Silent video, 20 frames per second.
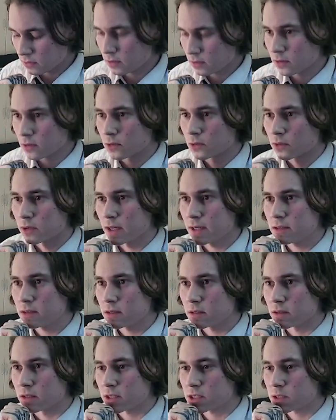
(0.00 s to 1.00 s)
All right,
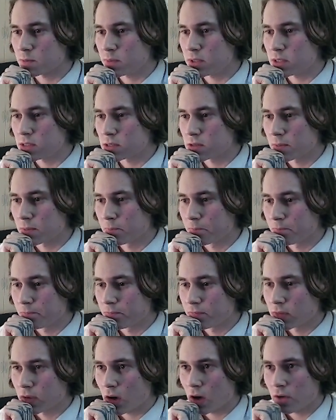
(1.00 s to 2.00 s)
next piece.
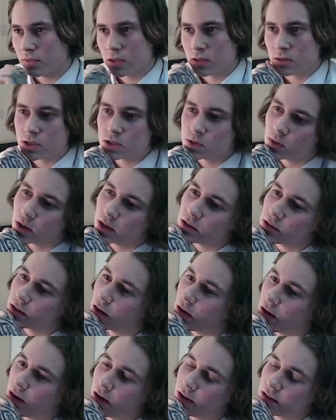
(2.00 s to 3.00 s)
I think this
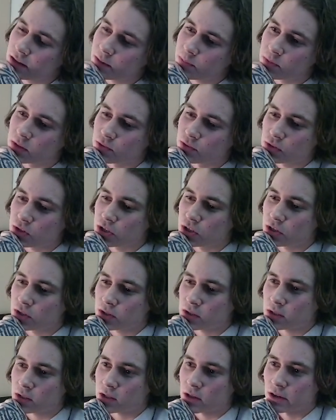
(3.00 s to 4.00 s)
I end up never
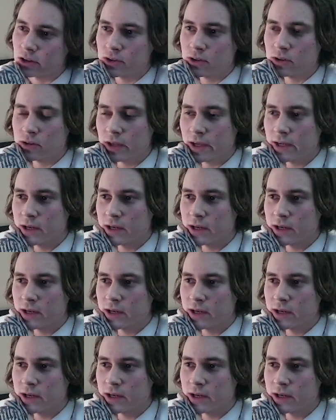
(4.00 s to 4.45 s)
sharing. I really like